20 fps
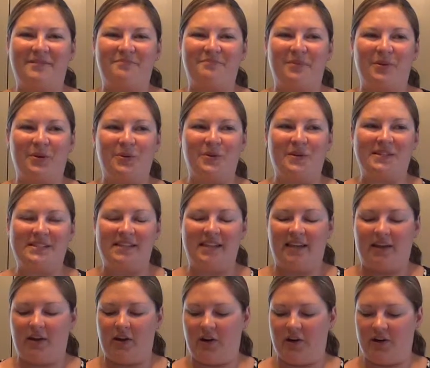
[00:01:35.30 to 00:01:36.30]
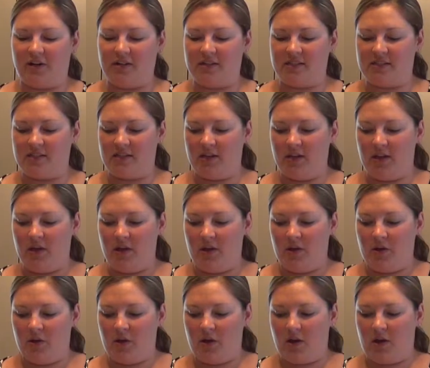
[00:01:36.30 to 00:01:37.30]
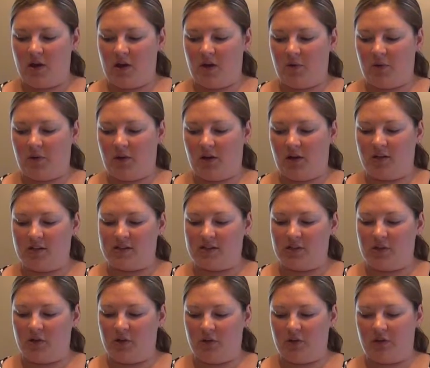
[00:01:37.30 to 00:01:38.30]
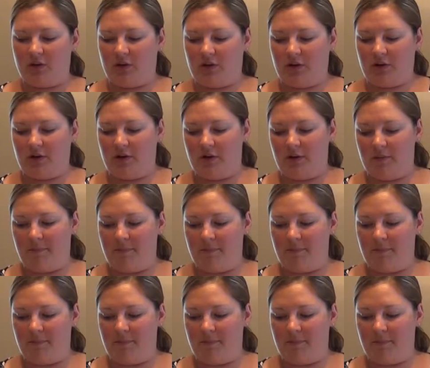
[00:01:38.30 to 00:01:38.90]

boats and carts were also their